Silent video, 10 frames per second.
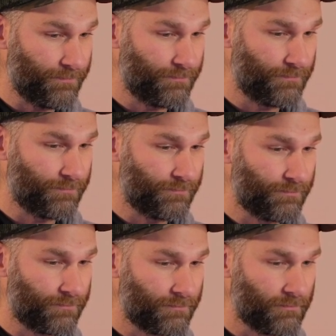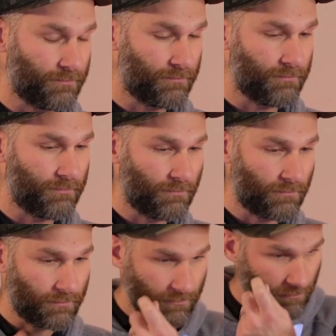
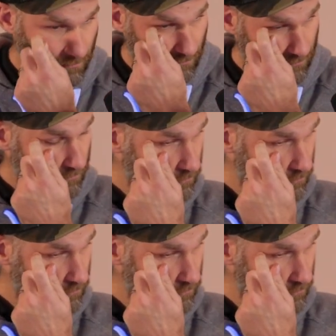(silence)